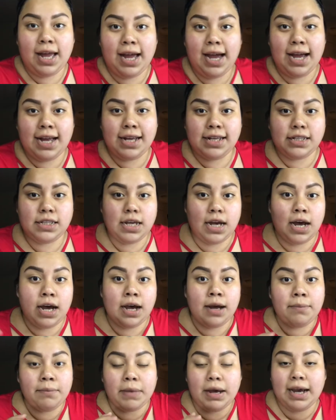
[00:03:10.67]
guys,
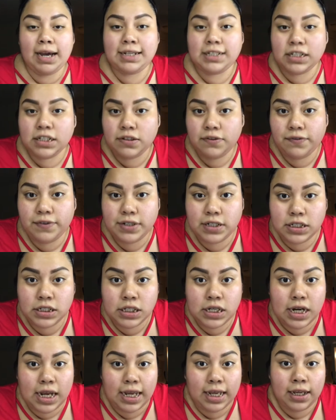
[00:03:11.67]
I just finished
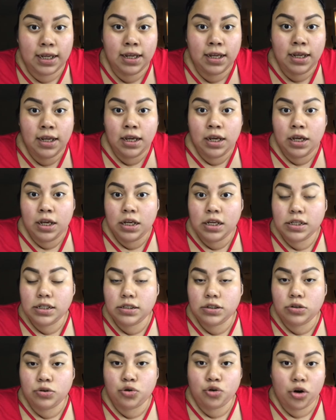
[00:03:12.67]
like
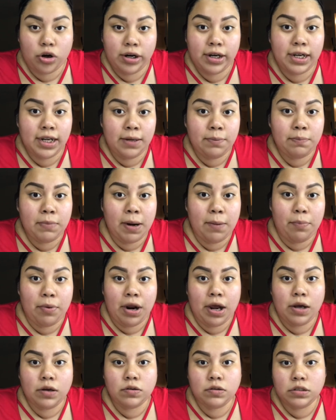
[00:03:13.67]
drawing in my
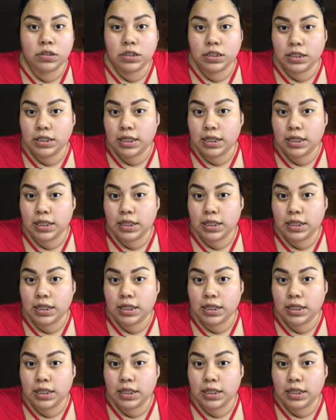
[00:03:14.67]
brows.